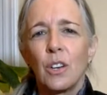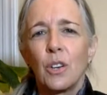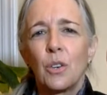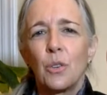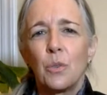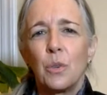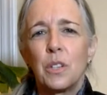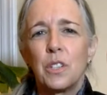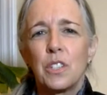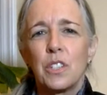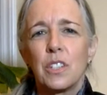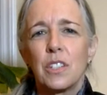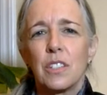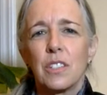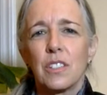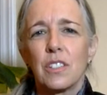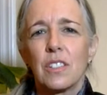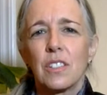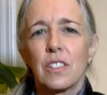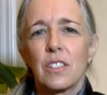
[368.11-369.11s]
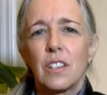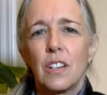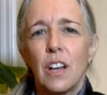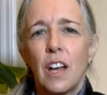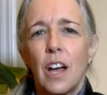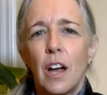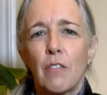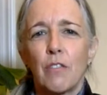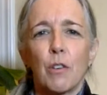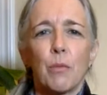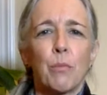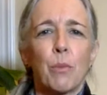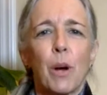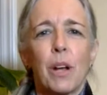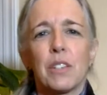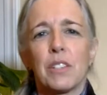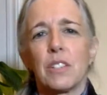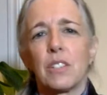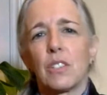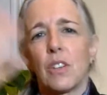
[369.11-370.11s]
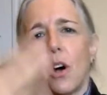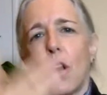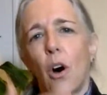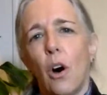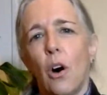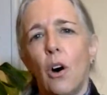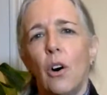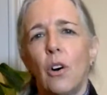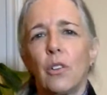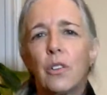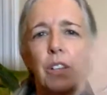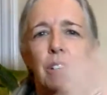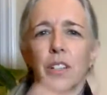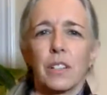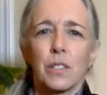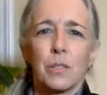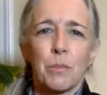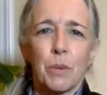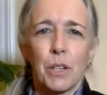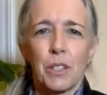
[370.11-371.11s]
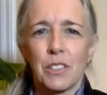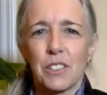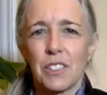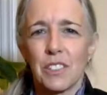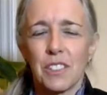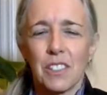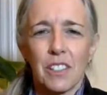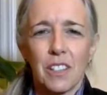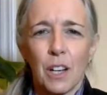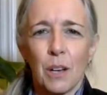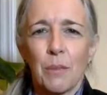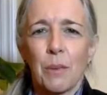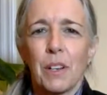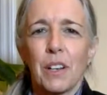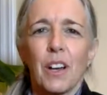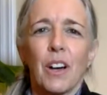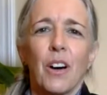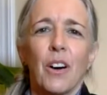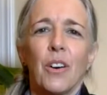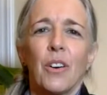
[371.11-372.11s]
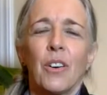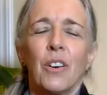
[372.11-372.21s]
which is ever present to all the experiences that come and go.